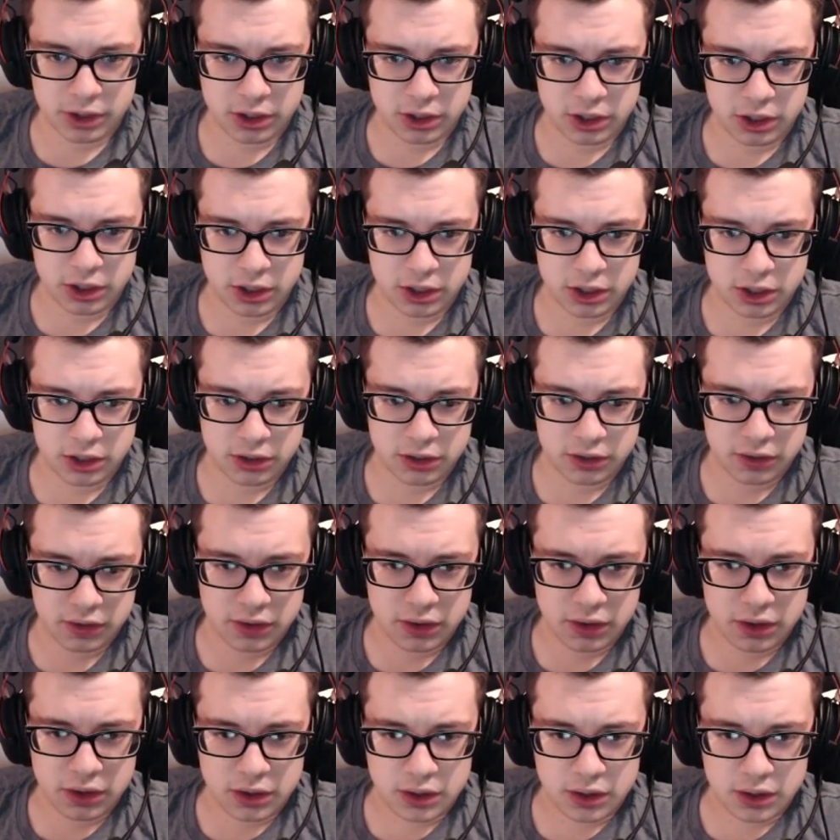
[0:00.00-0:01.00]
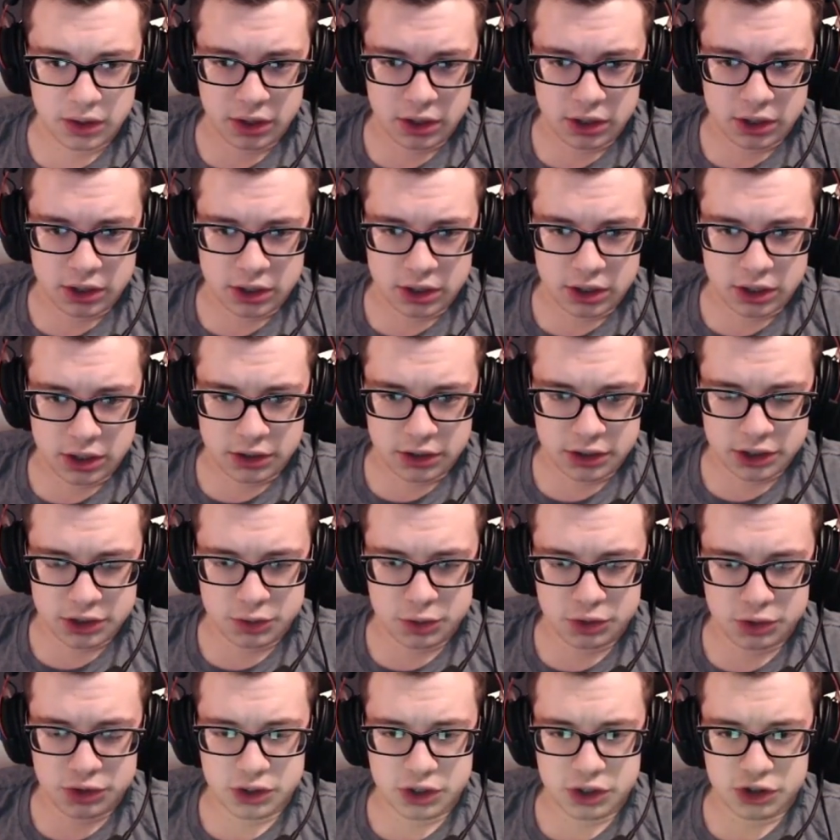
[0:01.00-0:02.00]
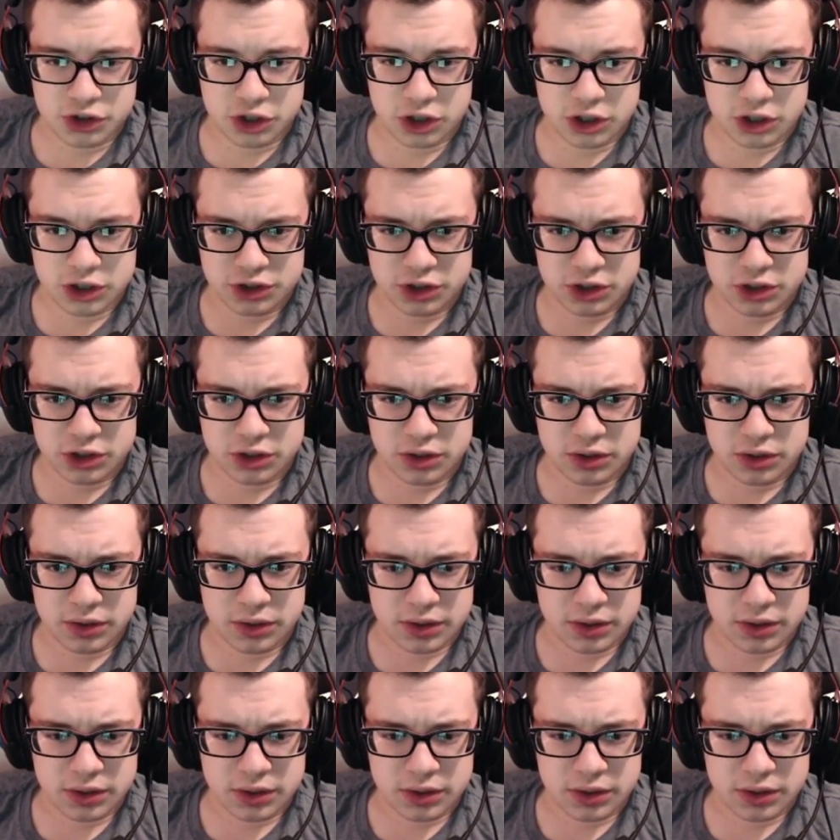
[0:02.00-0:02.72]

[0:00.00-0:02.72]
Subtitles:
and they switch into Charizard.